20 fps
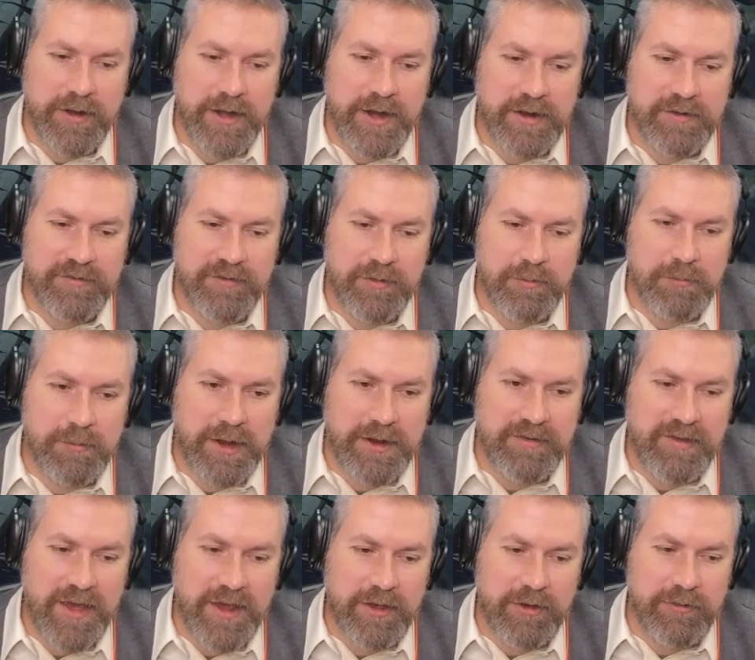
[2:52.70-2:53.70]
next to my
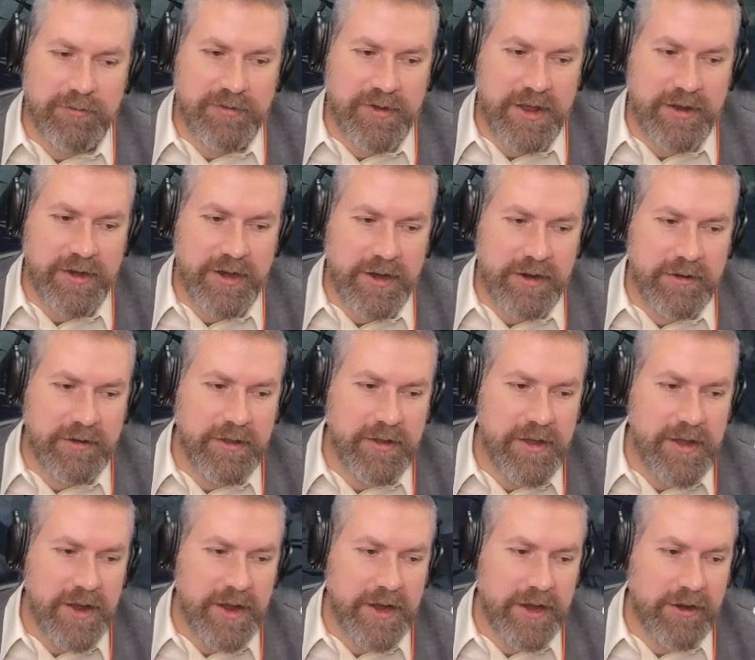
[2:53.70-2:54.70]
tangos down here.
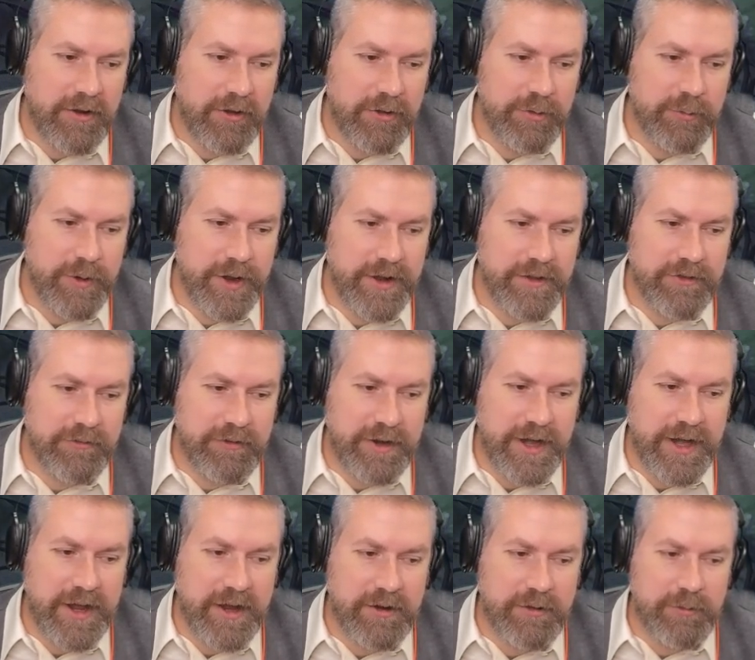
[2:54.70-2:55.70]
All the way in the right
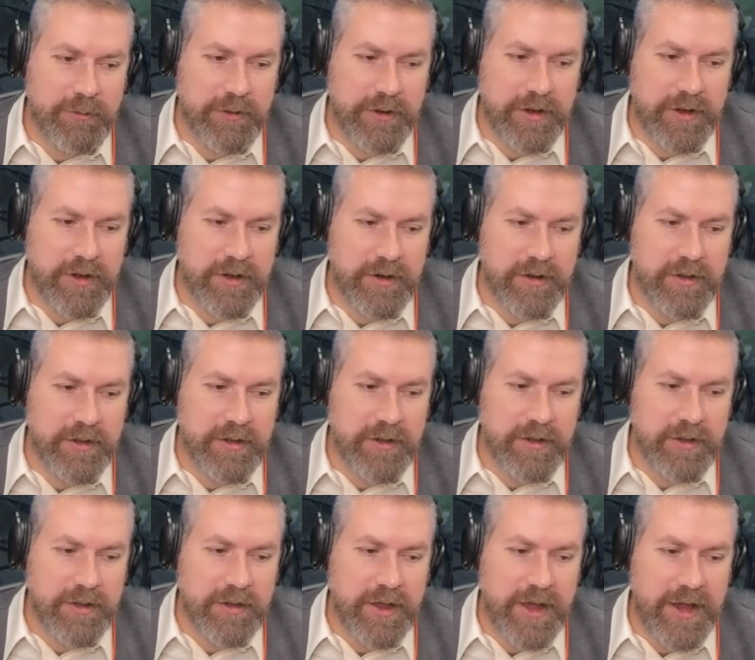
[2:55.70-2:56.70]
hand corner,
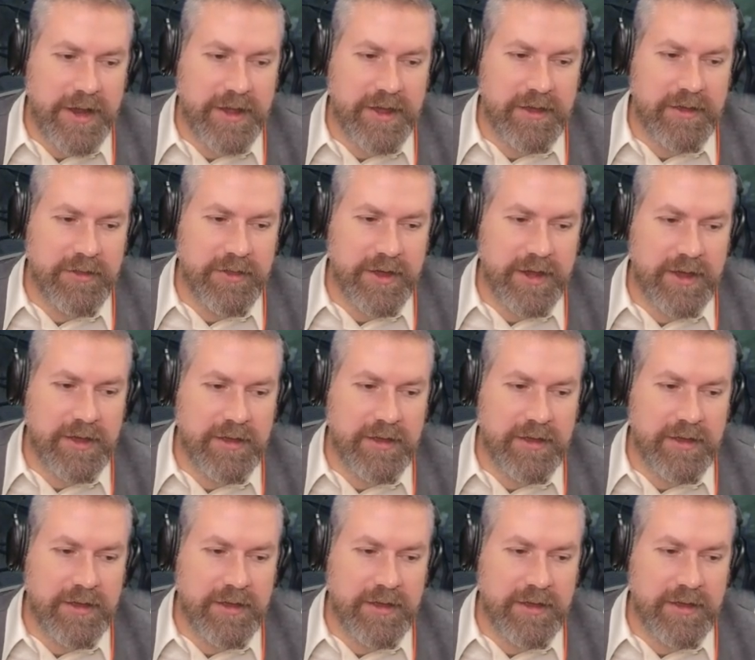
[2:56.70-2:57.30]
I can click